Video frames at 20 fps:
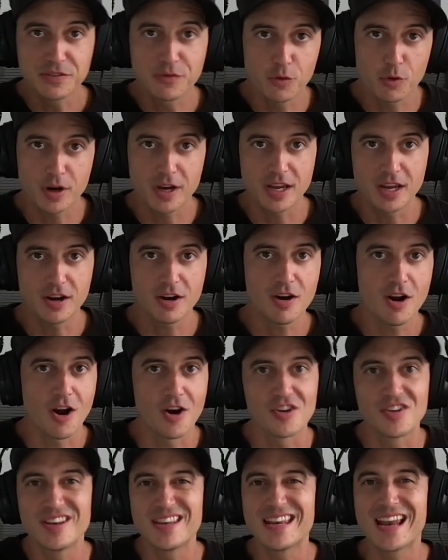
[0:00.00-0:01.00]
4 here are
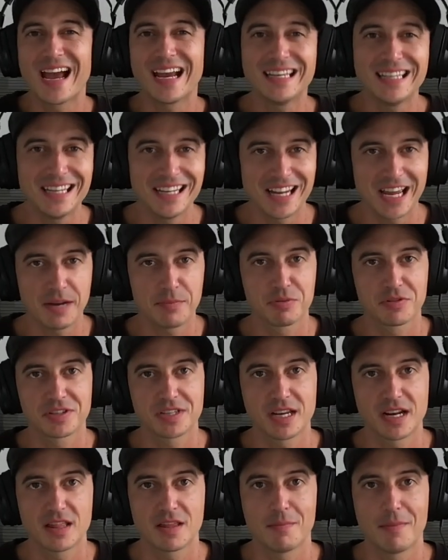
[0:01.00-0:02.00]

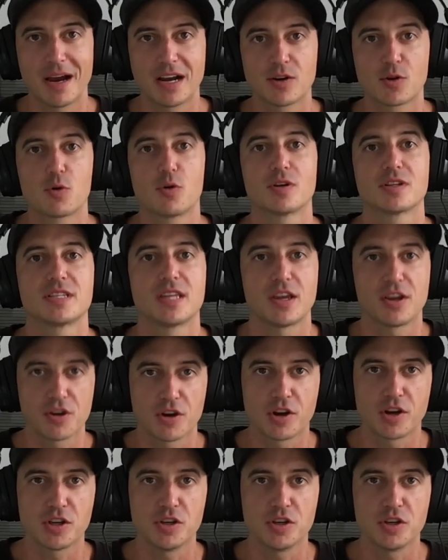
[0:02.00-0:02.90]
99% of the minor chords that you're going to